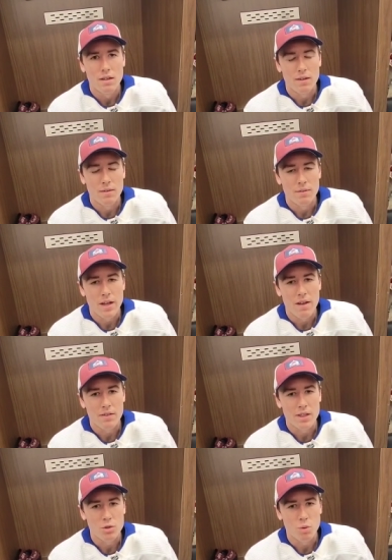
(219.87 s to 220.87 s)
um,
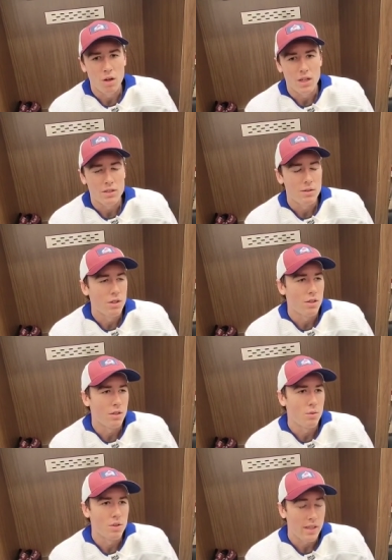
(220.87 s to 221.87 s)
Avalanche want, or
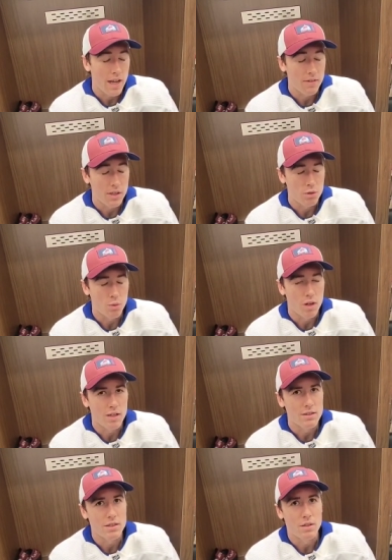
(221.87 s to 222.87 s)
what the Avalanche want.
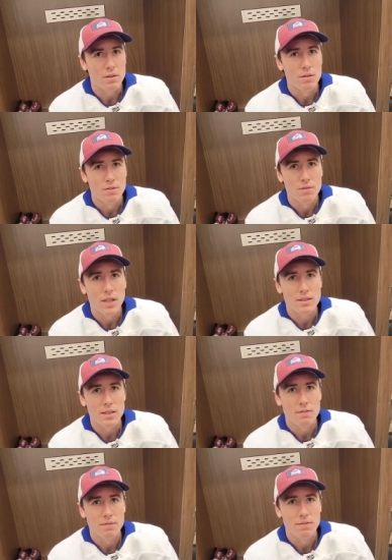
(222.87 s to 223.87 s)
So that's
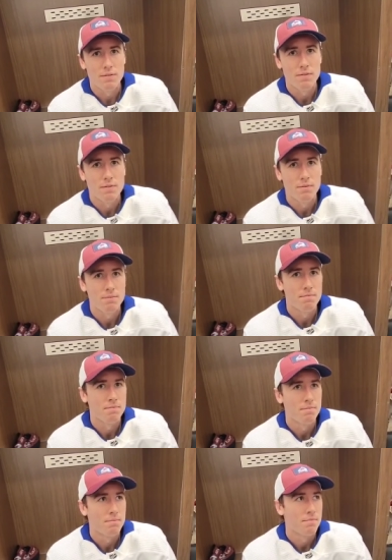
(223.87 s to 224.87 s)
it.
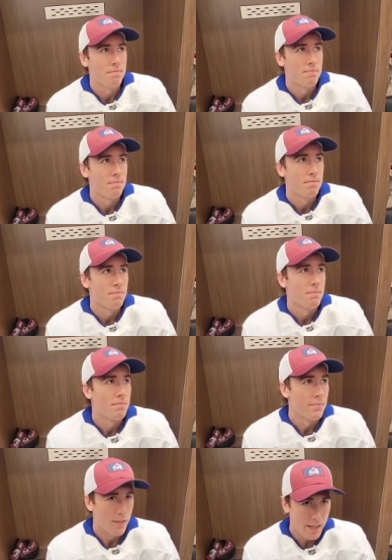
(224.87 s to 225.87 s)
Thank Thanks,
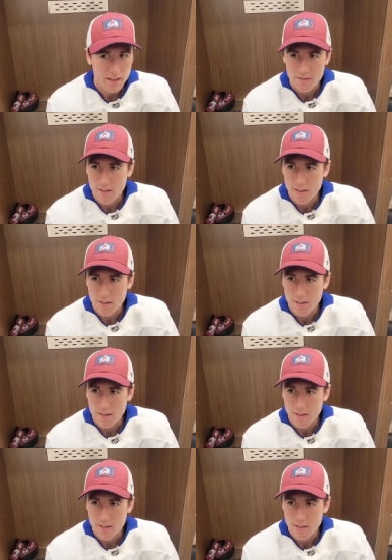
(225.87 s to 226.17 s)
you. Cal. Yeah.